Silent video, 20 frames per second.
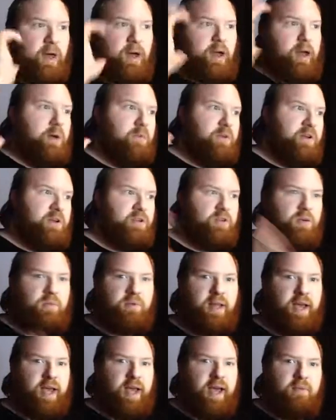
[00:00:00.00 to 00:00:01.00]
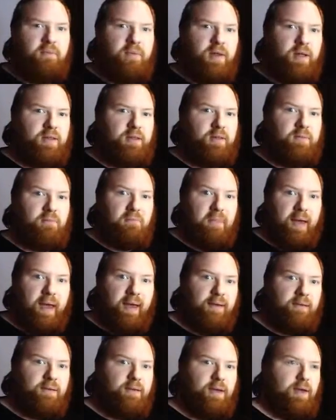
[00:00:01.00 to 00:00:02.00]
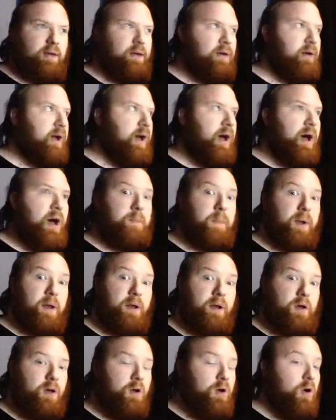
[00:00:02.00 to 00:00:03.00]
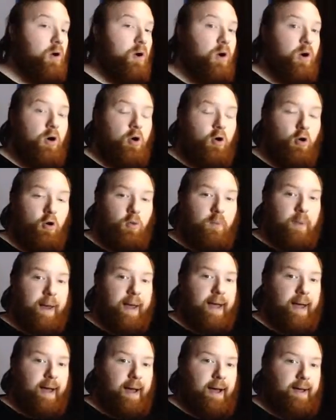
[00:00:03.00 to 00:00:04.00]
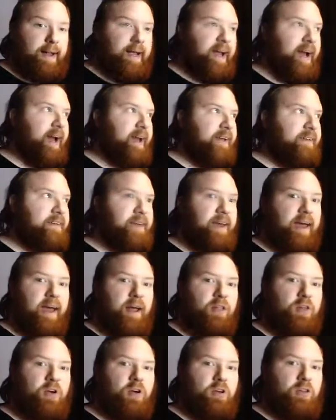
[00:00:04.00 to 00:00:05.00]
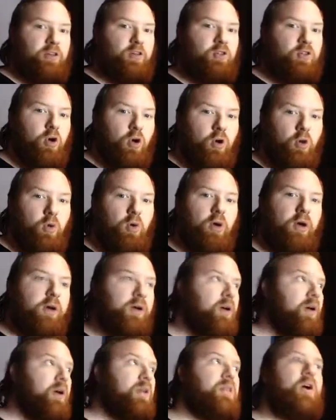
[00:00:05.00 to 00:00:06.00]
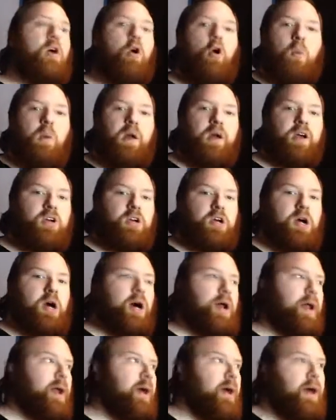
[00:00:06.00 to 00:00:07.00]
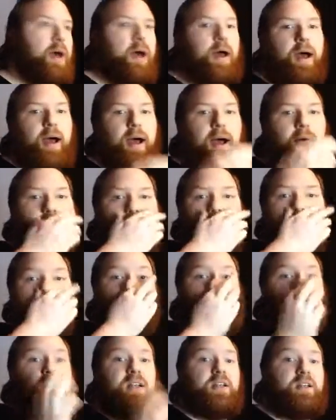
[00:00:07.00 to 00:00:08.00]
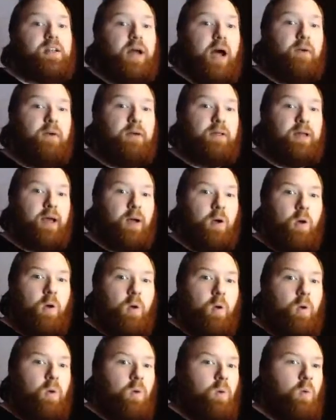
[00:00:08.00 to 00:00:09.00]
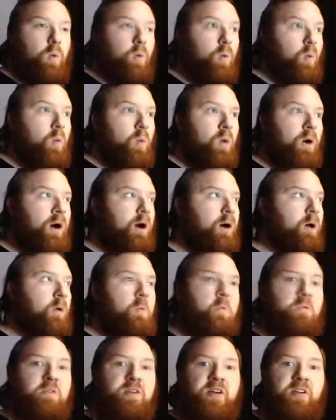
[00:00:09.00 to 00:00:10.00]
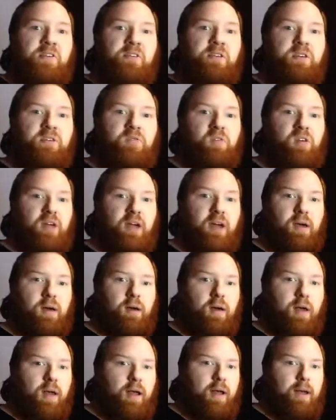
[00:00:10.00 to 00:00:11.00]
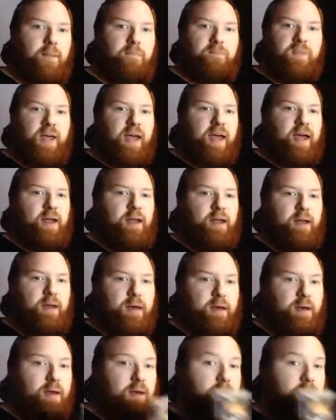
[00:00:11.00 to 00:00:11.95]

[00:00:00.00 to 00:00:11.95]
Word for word: god, how much trouble they had. But it's amazing. I mean, oh my god, guys, it looks so good. The opening shot, I was in, I was like, whoa, this looks really good. And